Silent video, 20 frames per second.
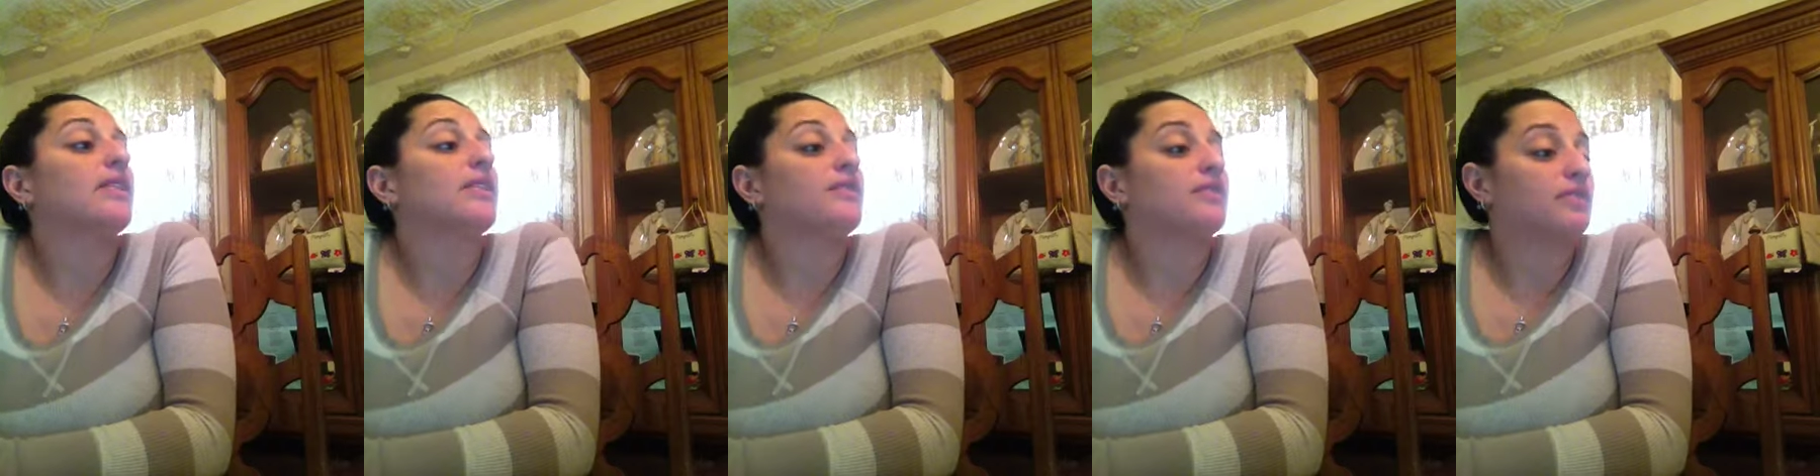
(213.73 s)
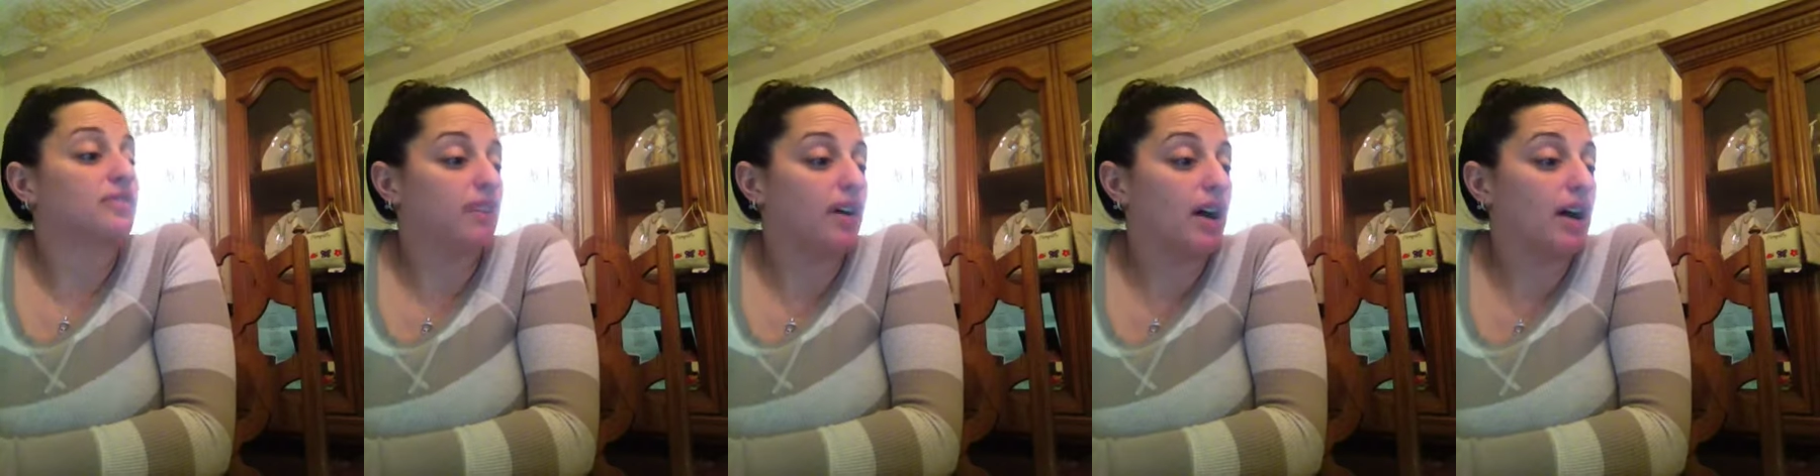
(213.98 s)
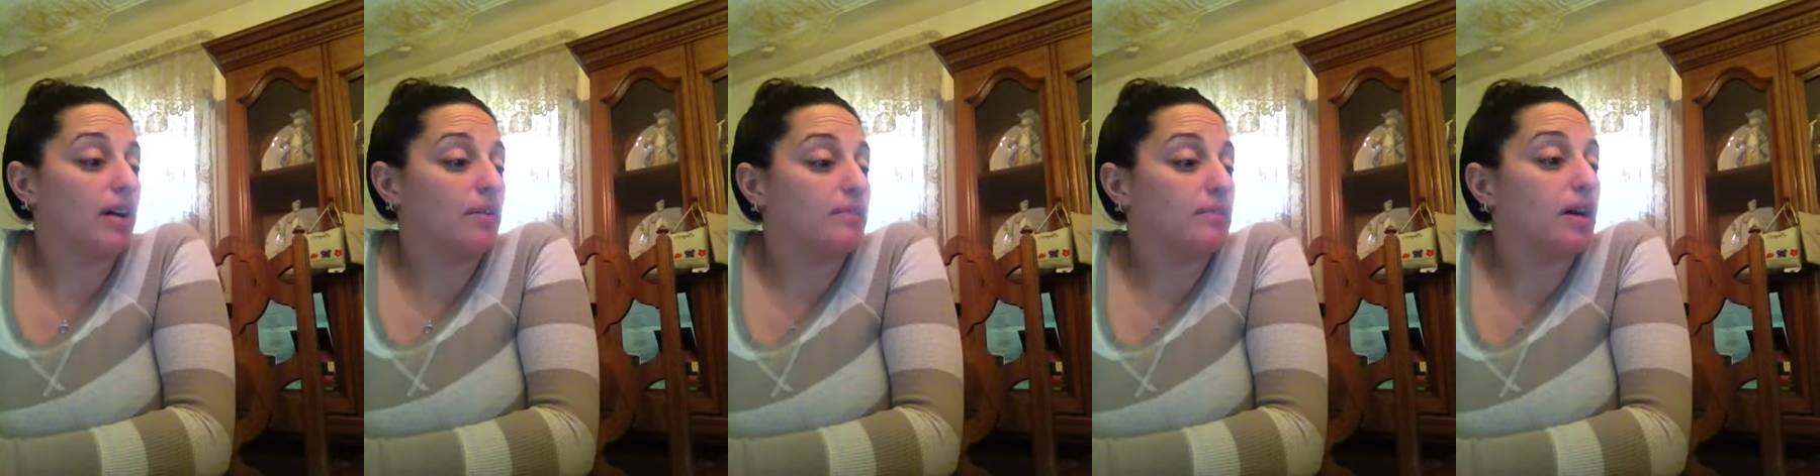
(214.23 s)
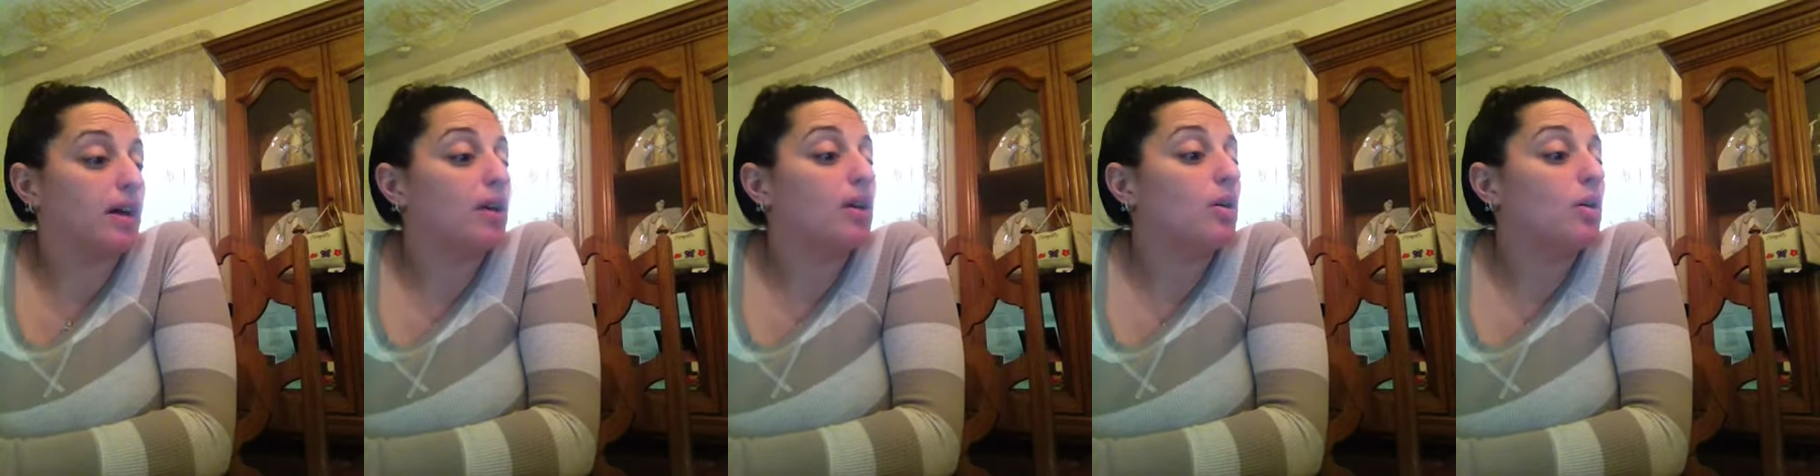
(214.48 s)

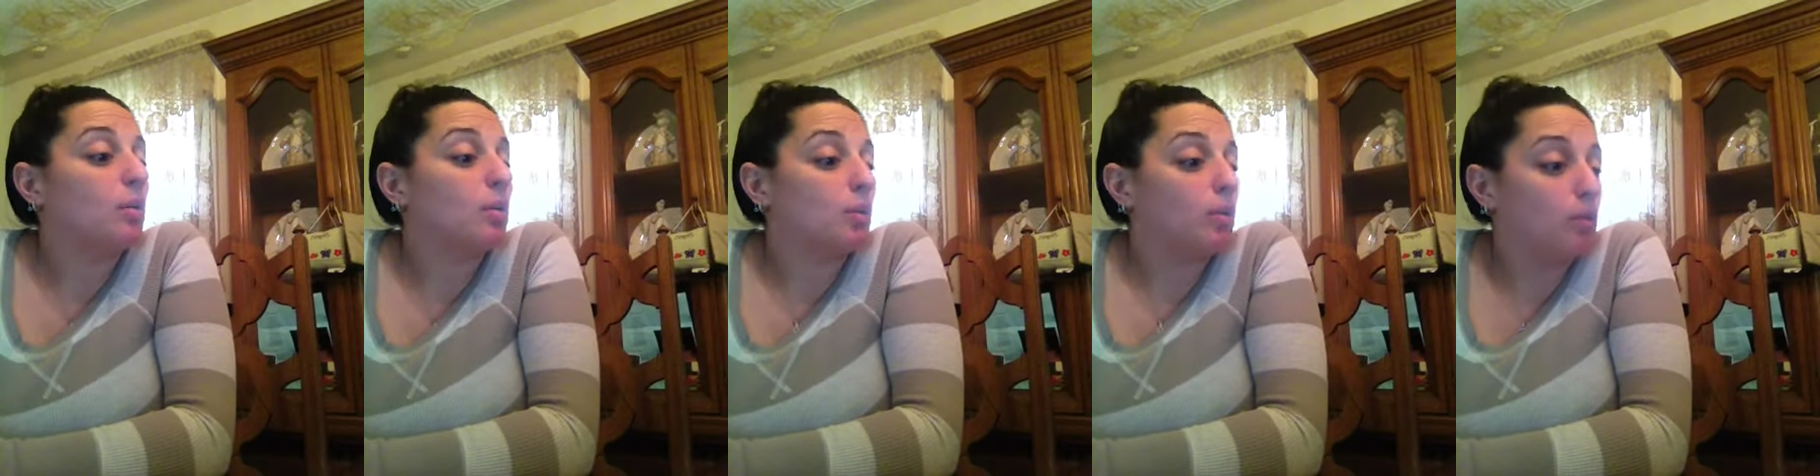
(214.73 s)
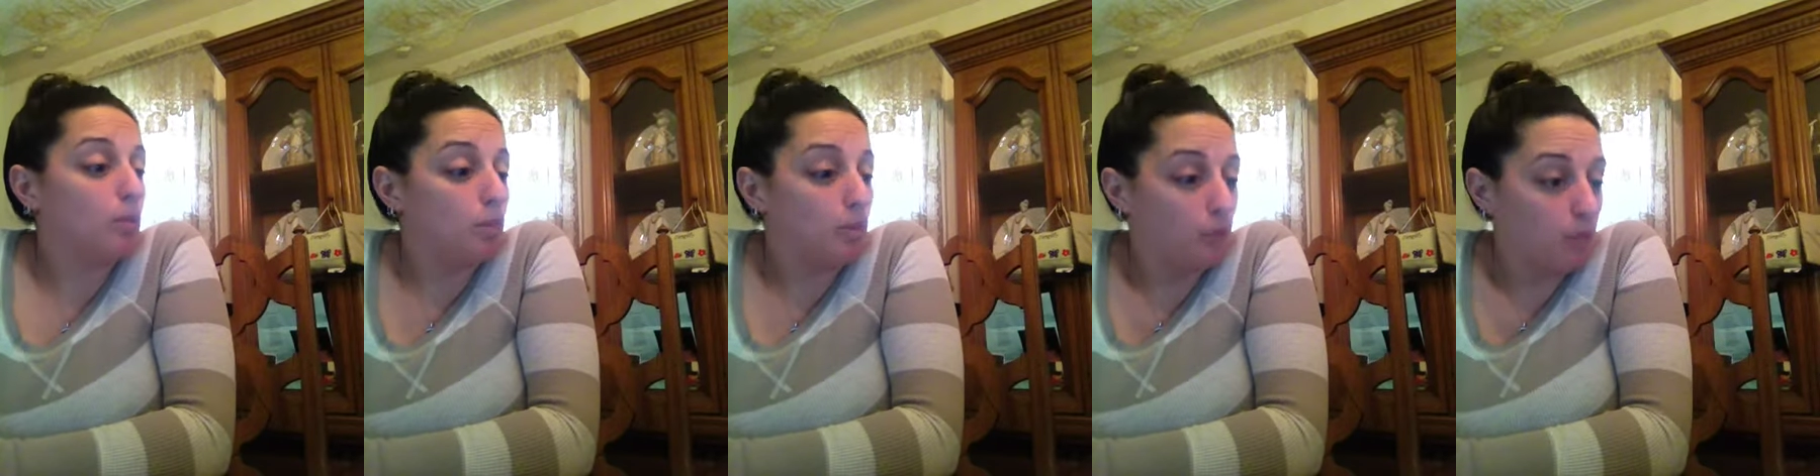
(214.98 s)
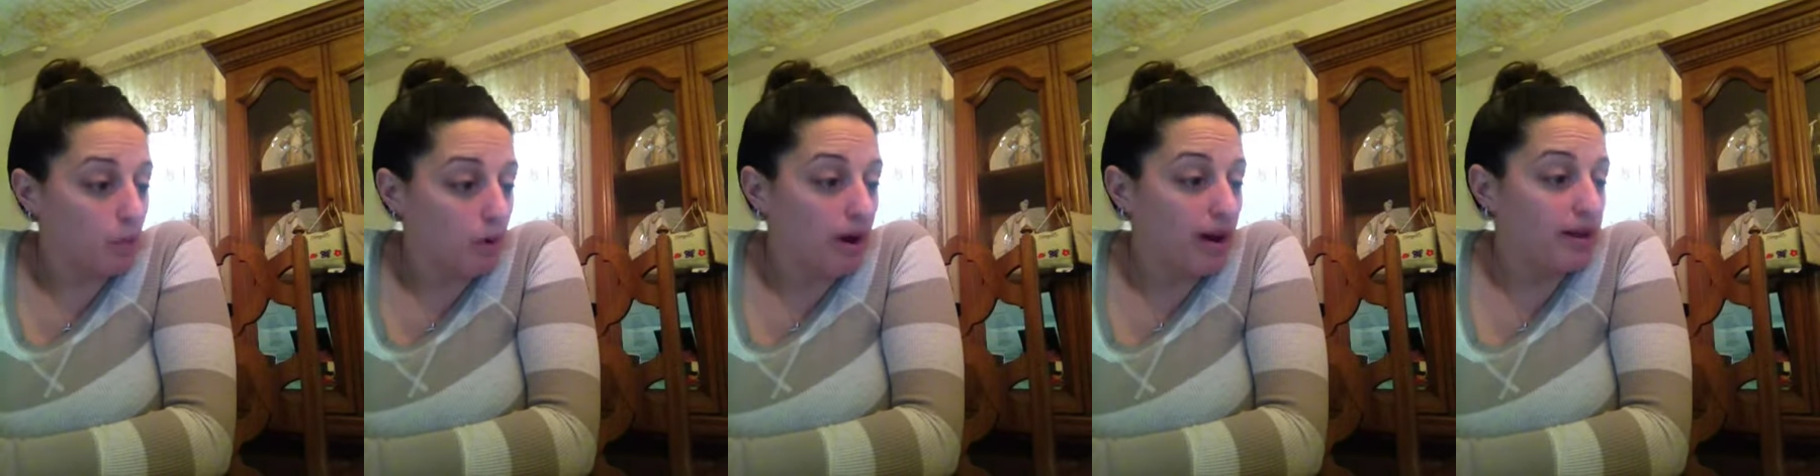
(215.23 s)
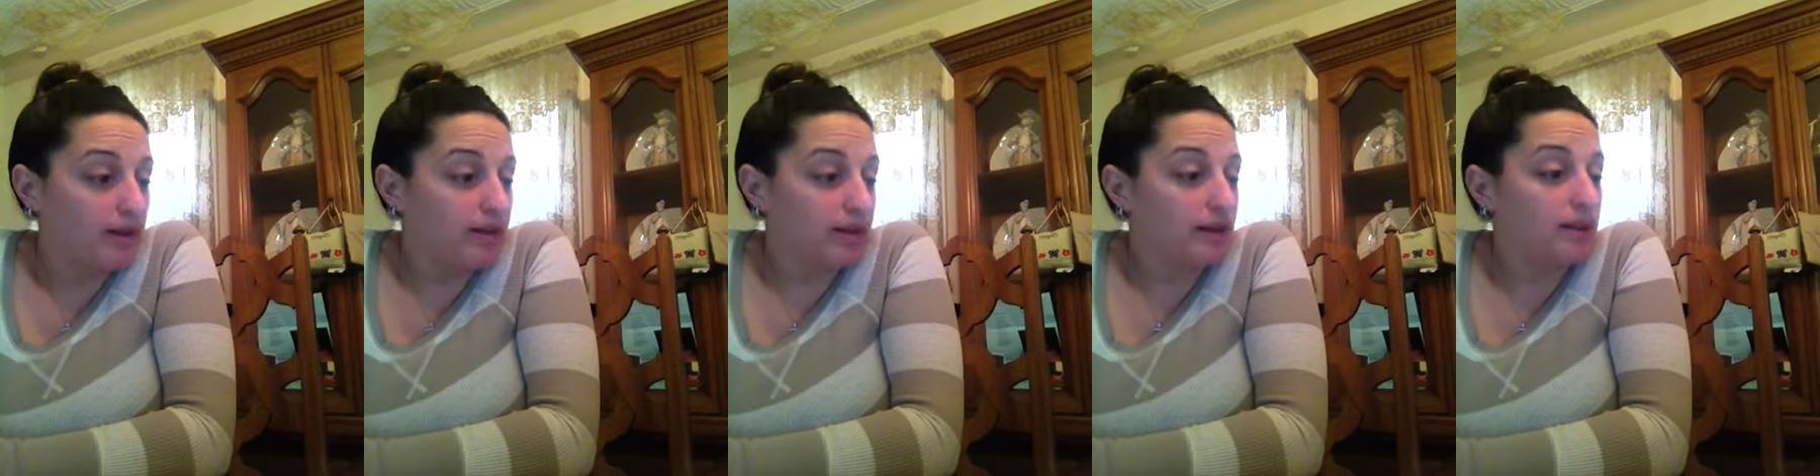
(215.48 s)
from
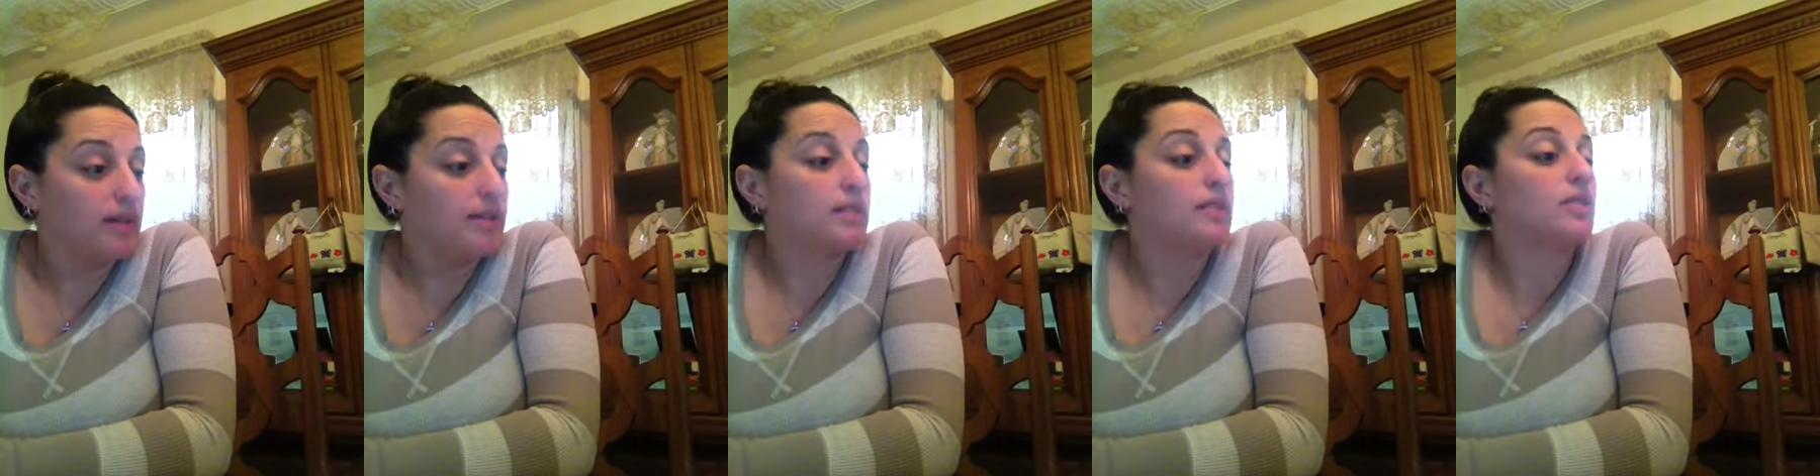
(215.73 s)
1